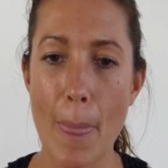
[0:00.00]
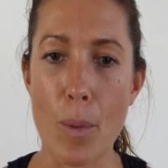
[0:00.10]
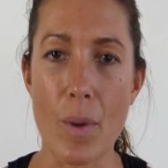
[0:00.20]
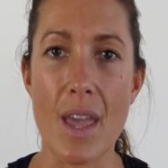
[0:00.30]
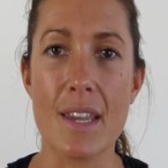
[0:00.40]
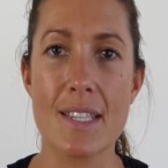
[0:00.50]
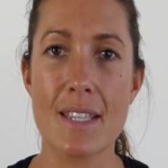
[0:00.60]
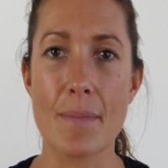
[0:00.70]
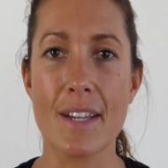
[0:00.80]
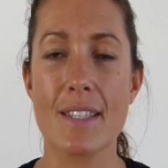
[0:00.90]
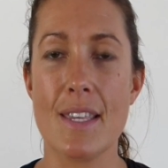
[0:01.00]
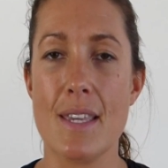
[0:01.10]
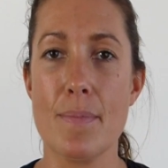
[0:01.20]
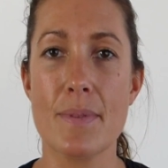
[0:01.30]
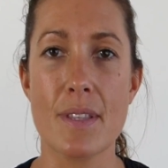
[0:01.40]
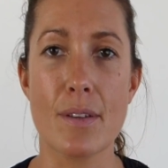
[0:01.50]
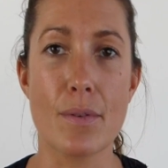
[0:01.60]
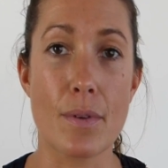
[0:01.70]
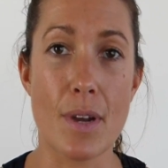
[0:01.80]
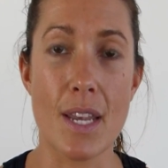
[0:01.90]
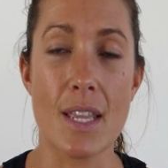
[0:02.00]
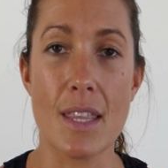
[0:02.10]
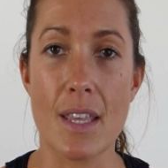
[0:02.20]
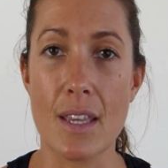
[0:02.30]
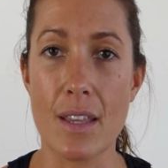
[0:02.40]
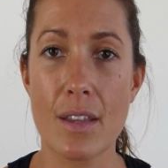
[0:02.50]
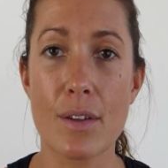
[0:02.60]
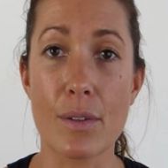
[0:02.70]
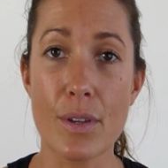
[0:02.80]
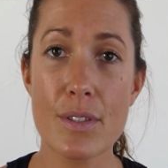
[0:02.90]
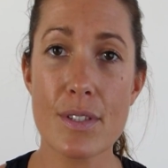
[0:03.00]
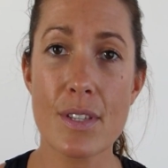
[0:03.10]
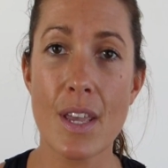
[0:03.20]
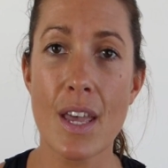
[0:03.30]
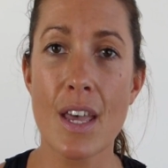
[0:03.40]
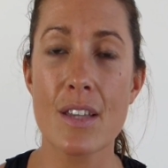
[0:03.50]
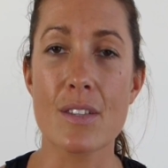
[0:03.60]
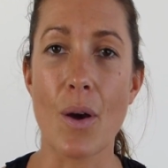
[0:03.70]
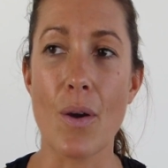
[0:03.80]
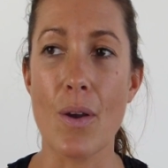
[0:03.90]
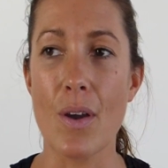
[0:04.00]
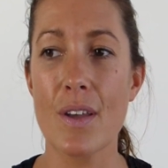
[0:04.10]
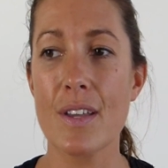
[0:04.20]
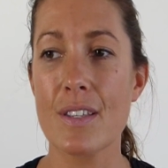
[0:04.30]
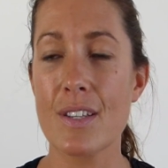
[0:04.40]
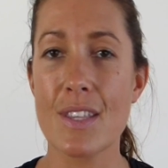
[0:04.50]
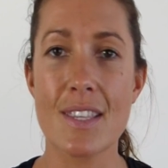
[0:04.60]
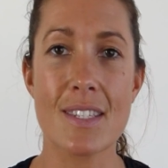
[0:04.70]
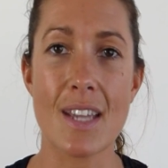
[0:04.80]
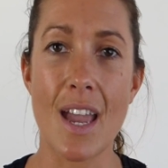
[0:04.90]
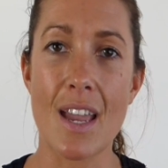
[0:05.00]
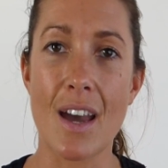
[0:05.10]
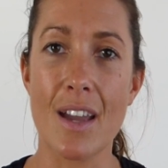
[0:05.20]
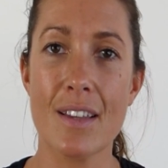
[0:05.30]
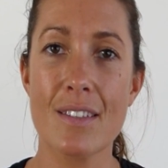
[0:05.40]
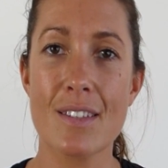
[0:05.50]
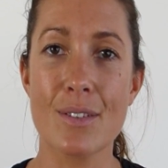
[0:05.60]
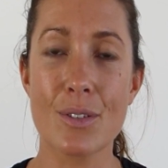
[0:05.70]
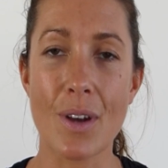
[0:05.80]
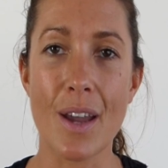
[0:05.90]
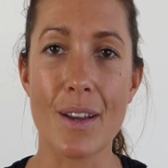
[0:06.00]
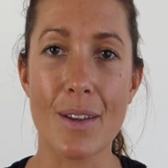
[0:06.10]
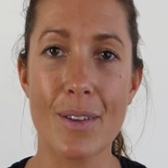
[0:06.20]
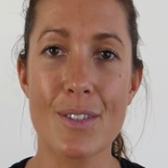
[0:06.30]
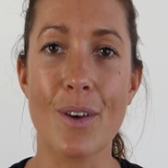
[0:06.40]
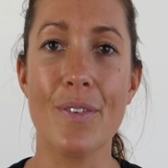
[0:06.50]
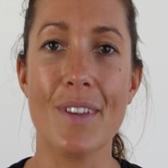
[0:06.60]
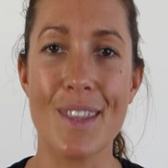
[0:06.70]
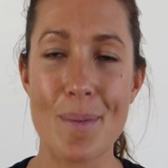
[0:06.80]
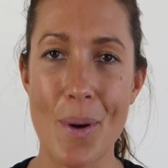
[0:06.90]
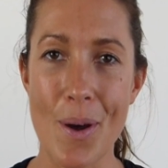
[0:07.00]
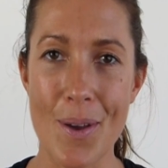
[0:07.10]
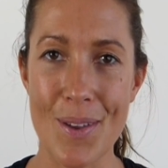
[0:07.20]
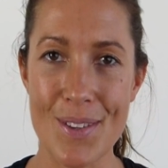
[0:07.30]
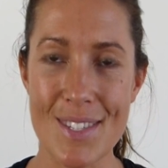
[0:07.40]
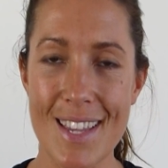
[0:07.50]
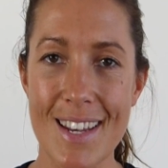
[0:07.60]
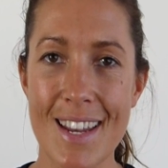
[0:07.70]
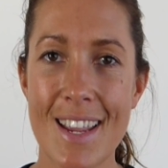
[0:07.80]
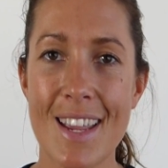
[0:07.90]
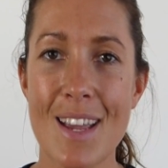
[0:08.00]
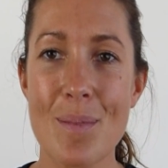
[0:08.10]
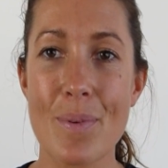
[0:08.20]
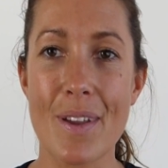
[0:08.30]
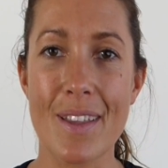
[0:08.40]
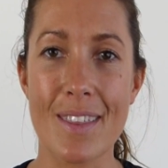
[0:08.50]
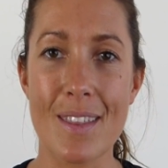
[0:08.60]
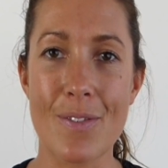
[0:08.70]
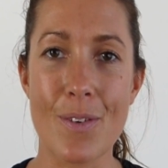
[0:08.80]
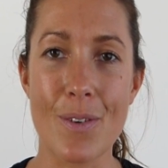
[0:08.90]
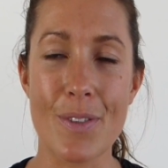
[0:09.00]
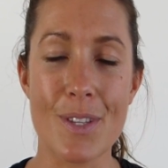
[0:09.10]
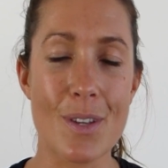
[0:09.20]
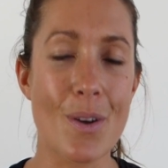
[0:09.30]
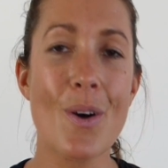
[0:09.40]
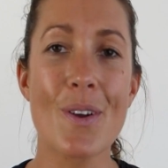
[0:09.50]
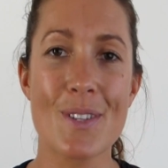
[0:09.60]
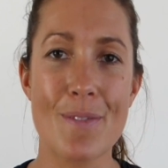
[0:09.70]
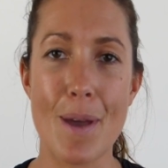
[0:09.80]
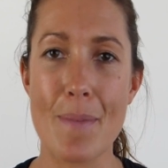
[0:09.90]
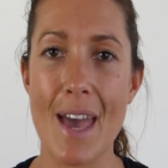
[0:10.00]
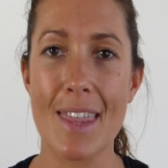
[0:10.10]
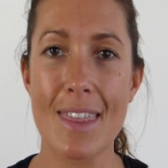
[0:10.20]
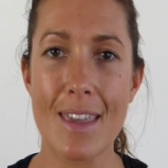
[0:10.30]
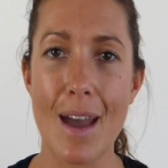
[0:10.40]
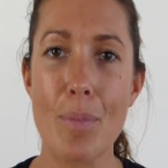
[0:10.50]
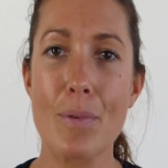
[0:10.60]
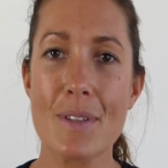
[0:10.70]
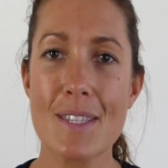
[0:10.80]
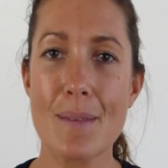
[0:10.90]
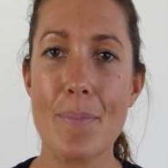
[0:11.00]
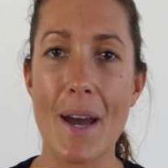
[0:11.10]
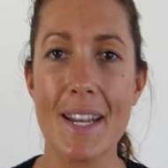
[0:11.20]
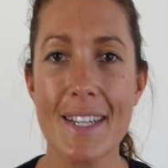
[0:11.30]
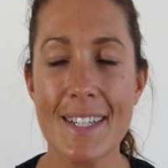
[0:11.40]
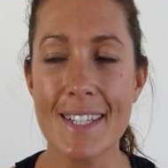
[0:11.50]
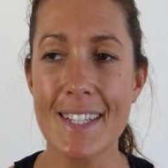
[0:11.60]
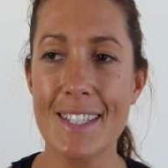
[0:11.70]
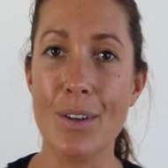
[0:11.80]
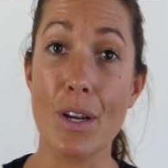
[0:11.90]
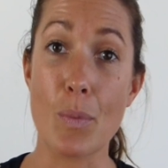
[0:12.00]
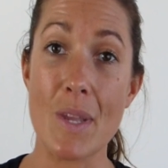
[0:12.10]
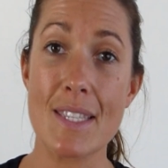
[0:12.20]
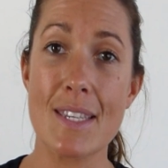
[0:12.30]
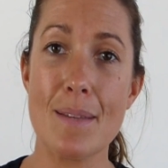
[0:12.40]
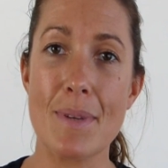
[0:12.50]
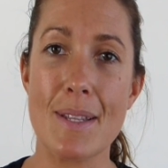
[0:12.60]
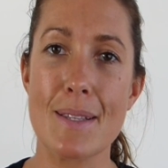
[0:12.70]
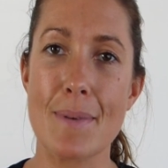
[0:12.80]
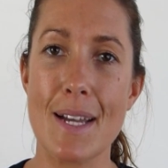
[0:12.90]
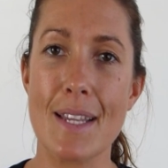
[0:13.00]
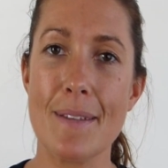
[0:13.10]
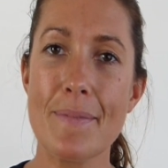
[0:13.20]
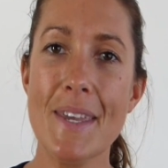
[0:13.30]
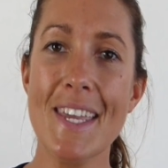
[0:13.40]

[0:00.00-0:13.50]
awareness amongst the hips and the groin and the glutes. So to this day I still try to soften in the pose and bring the corners of my mouth upwards, but not in wincing but in smiling.